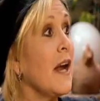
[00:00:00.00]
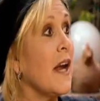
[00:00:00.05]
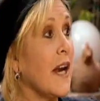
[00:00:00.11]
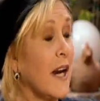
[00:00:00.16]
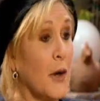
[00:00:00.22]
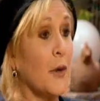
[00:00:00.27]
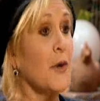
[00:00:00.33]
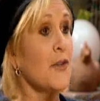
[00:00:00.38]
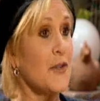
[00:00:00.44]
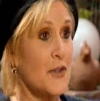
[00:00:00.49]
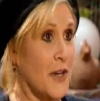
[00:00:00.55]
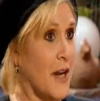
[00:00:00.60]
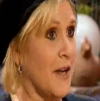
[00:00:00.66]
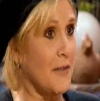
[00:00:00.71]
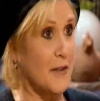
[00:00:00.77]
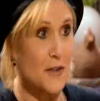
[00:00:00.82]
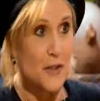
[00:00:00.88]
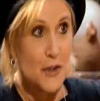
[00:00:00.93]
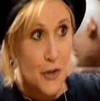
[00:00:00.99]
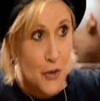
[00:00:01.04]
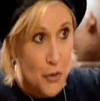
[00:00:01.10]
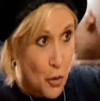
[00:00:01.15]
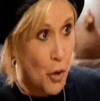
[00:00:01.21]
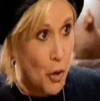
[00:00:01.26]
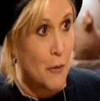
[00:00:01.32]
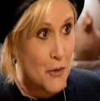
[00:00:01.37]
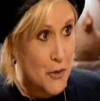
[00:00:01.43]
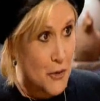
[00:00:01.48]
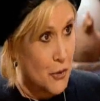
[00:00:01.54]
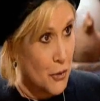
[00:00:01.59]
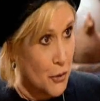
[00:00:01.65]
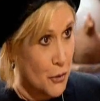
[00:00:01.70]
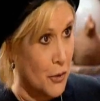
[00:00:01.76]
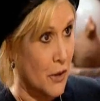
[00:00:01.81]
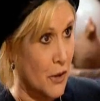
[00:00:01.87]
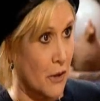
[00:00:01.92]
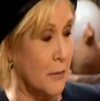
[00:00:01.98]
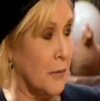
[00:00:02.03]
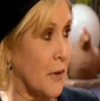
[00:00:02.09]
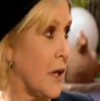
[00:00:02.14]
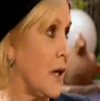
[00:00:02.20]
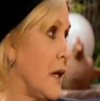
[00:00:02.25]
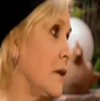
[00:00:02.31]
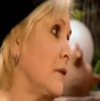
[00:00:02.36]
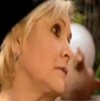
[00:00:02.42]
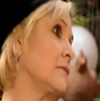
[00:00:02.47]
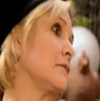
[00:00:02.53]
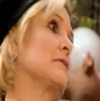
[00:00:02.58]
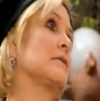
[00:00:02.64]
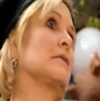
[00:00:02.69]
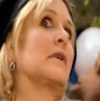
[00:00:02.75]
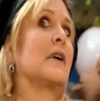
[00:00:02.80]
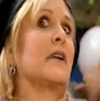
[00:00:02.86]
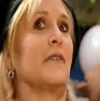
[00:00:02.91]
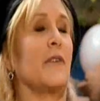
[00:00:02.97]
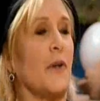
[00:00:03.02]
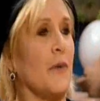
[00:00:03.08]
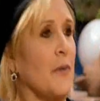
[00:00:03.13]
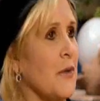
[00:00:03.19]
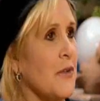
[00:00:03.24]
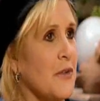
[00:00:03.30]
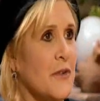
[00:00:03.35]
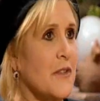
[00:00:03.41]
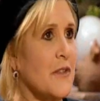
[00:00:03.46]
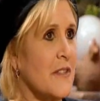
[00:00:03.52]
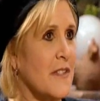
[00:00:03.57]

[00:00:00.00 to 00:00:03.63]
Harrison had this enormous career by, I don't know, was it the